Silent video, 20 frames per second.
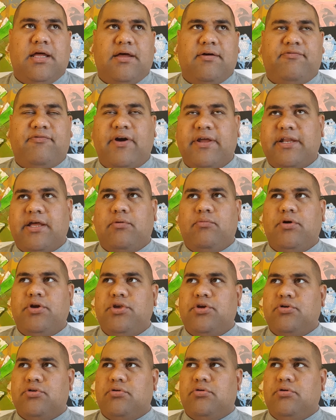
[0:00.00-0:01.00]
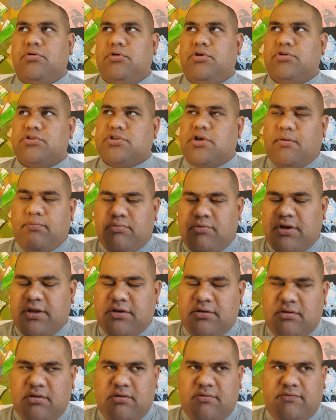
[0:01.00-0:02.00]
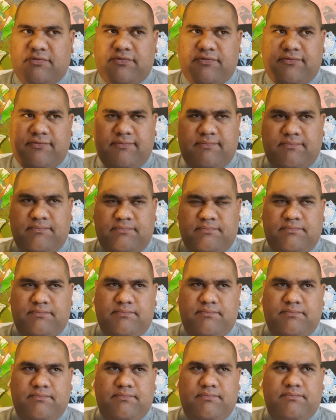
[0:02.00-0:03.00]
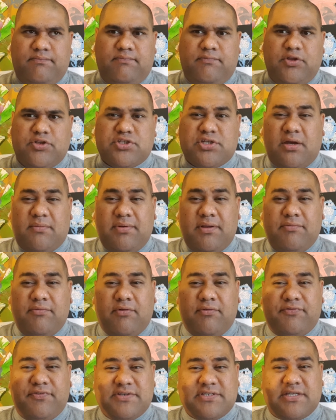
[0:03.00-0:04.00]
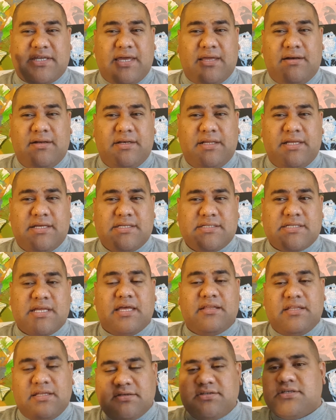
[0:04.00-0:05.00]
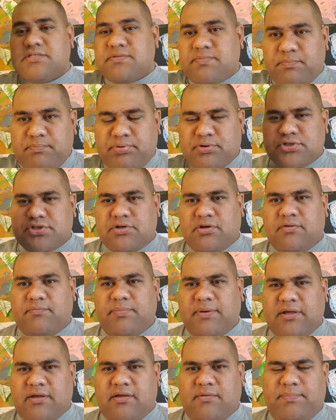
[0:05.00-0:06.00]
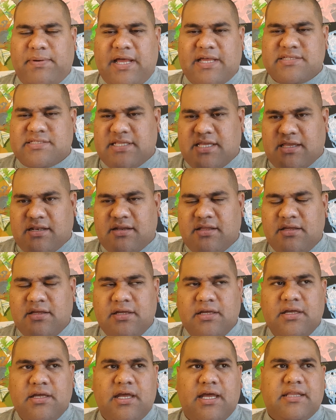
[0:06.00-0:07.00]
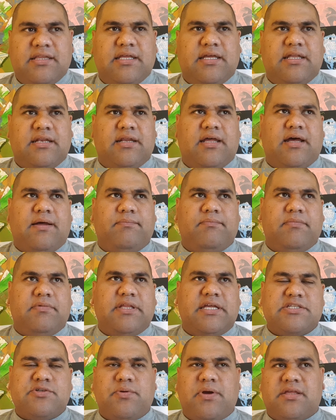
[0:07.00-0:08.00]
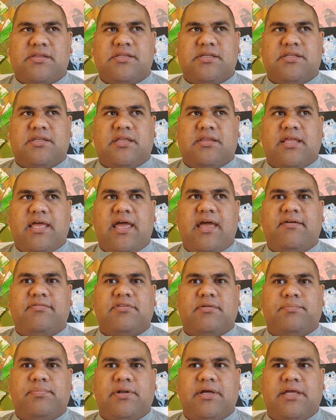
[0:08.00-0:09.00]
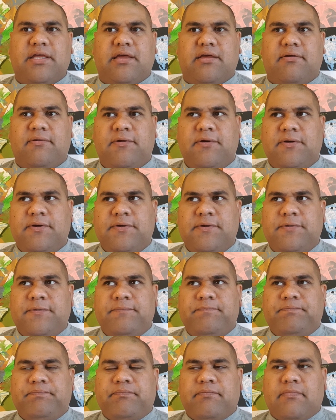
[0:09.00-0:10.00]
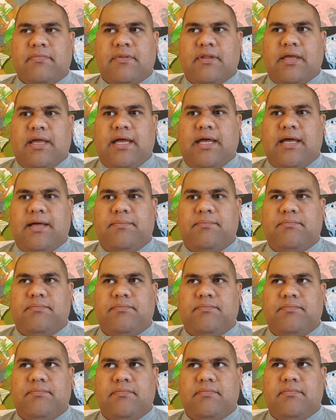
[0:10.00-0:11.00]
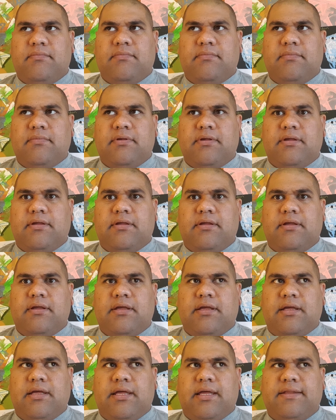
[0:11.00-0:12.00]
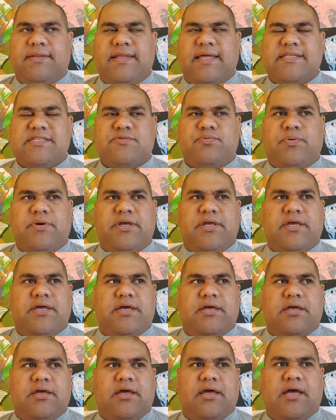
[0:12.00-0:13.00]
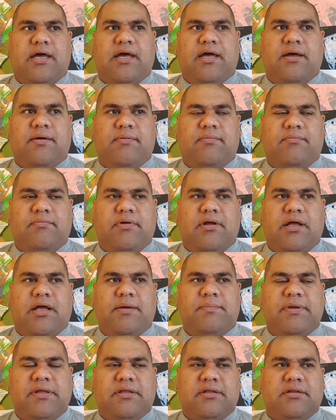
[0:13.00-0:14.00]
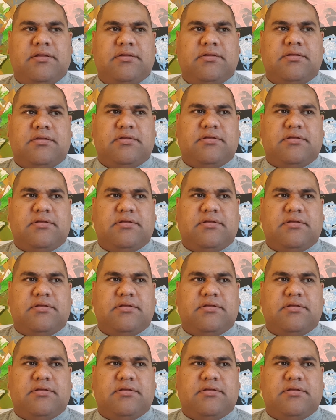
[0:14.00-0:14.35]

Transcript: find out what your top rate of your top level of physicality is, and then just push it on past that, and then that's where I think that they have to play it, and that's where I mean.